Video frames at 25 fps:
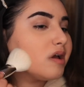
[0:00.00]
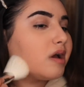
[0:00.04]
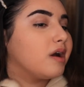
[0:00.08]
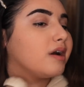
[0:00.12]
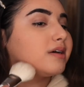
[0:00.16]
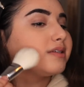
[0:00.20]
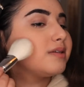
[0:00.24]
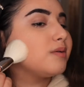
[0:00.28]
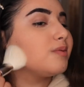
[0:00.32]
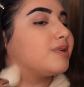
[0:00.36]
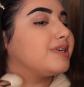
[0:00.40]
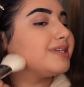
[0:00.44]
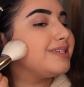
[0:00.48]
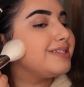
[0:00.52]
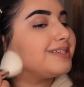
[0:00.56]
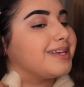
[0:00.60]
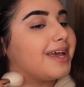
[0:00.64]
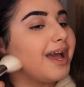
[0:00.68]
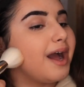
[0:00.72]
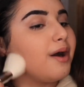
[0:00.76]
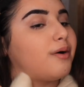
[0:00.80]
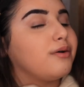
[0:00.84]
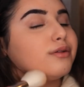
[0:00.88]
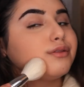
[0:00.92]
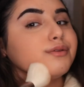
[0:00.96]
Because I want to see
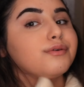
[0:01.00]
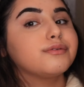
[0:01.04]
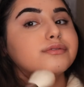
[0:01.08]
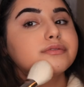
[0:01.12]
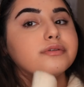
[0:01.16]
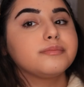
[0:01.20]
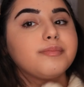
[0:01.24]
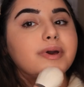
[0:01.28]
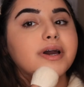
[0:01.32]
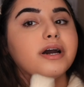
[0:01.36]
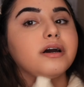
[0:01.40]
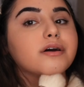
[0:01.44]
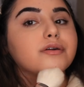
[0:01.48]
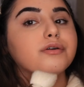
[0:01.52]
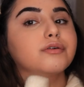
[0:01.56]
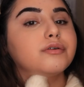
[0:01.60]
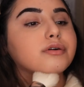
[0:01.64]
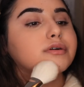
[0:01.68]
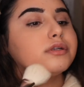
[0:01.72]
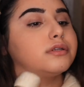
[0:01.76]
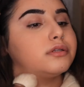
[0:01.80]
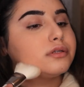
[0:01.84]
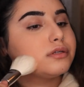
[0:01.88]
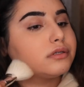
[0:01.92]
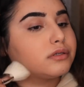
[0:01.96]
how it looks with powder
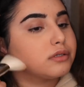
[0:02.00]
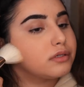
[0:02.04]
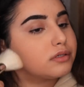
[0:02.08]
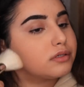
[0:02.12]
on.